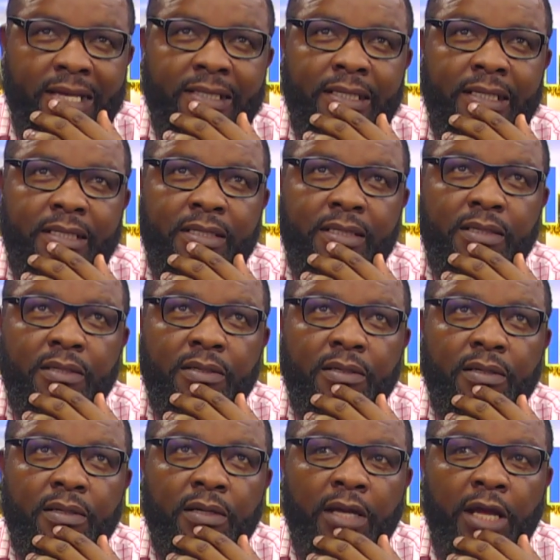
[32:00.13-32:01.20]
is it
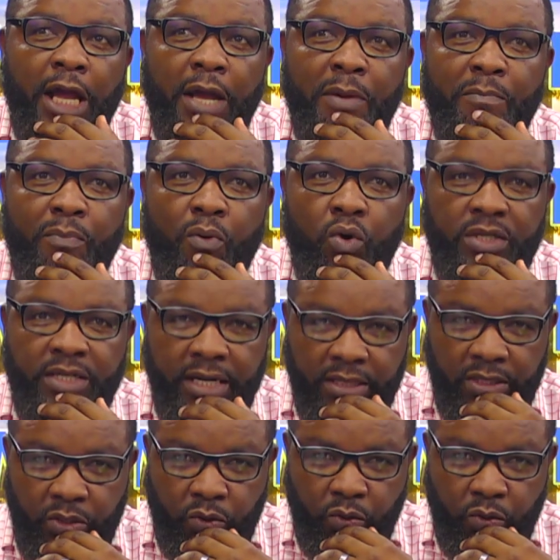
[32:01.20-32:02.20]
important